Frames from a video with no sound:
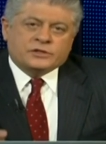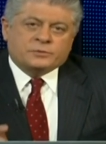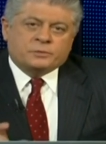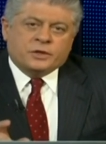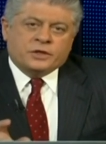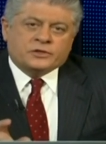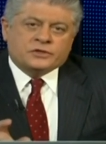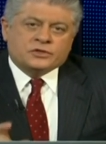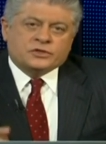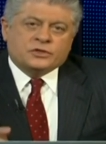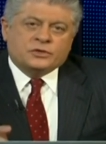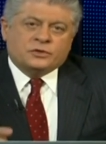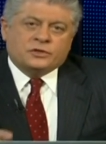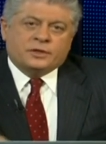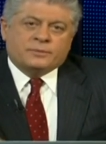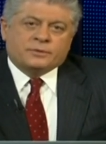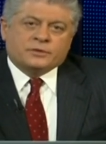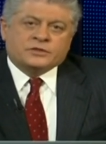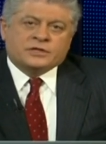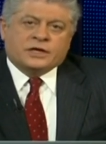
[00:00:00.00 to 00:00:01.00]
pits two
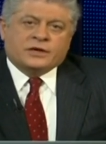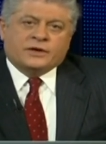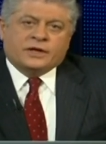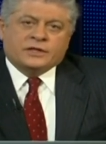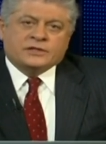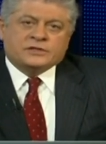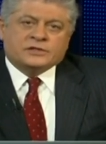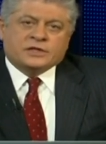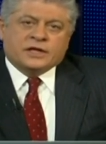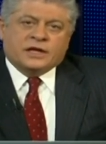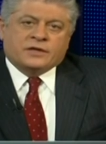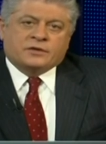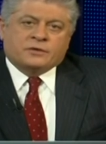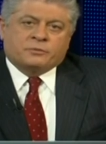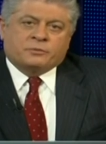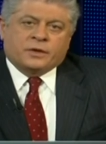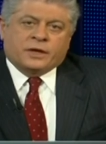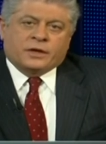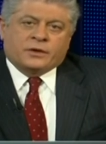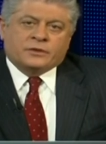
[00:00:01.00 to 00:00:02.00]
libertarian
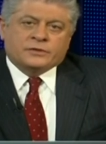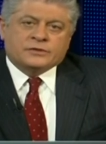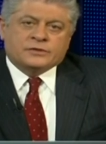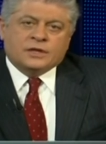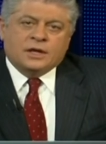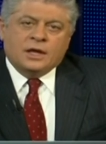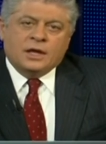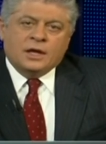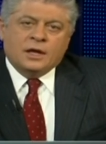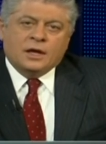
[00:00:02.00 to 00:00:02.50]
standard bearers.